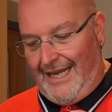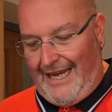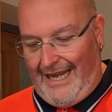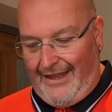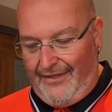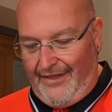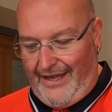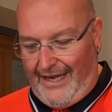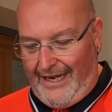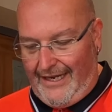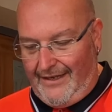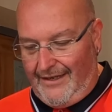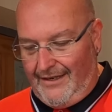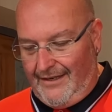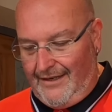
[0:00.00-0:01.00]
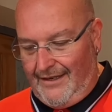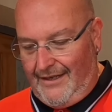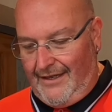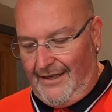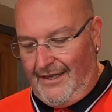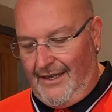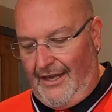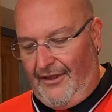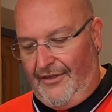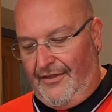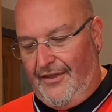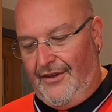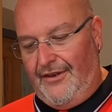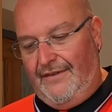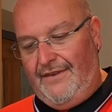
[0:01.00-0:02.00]
and then a
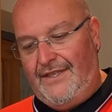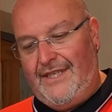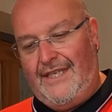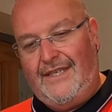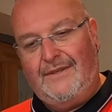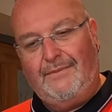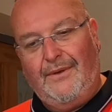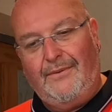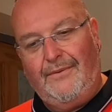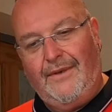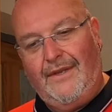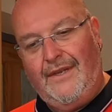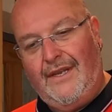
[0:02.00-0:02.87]
third of a teaspoon.